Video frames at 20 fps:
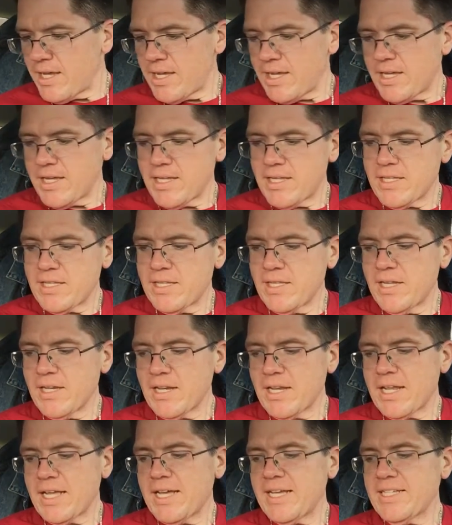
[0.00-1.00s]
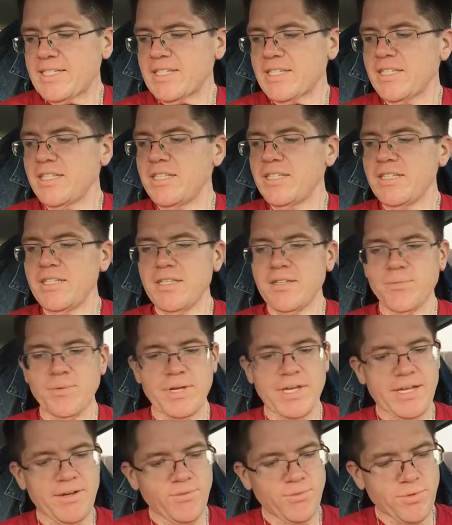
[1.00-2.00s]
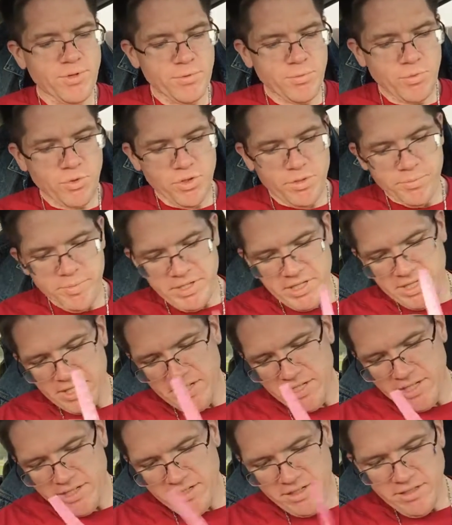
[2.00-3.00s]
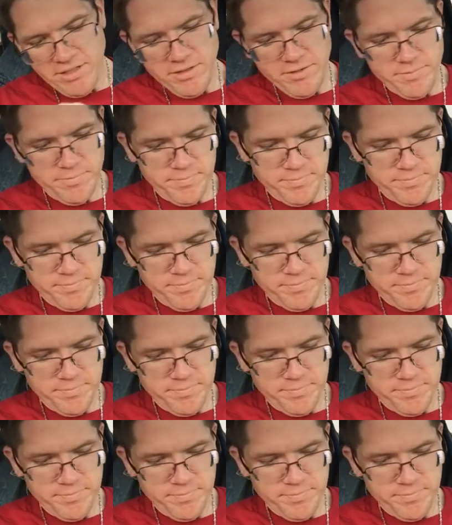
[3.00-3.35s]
And lastly, we have one more pin here.